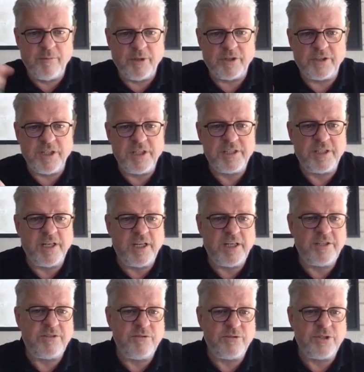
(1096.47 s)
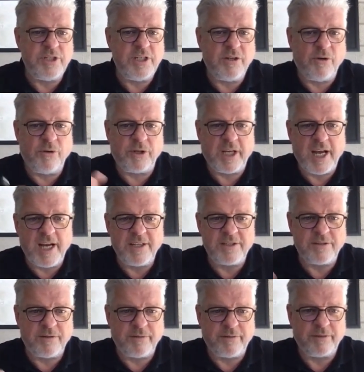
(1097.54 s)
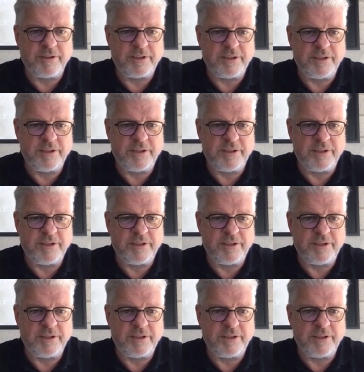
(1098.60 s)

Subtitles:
But these days you see all kinds of